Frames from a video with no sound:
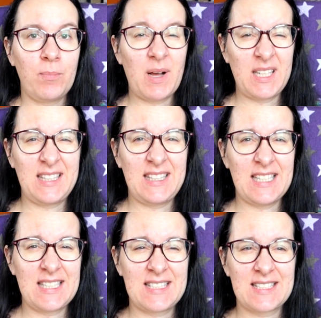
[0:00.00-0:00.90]
But
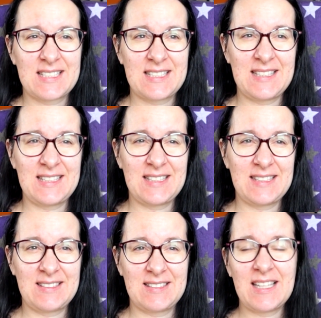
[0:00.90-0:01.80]

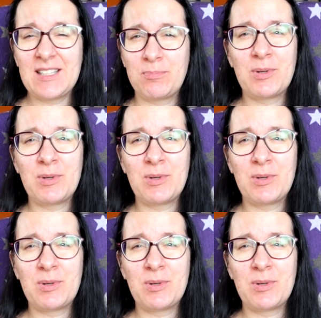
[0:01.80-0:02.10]
that